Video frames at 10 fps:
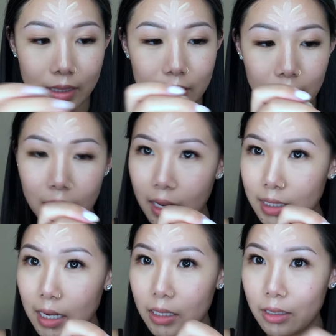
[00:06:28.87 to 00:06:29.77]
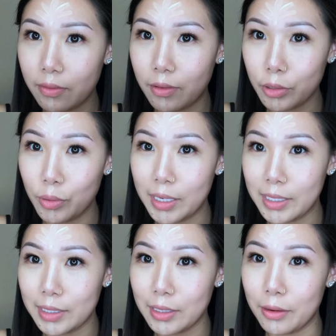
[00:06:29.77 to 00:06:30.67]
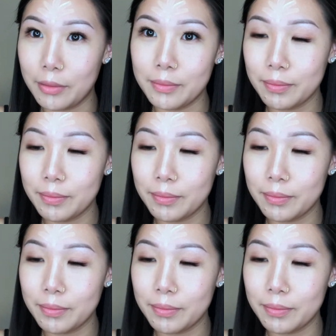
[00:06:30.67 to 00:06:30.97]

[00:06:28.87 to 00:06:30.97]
Today's actually 420, so.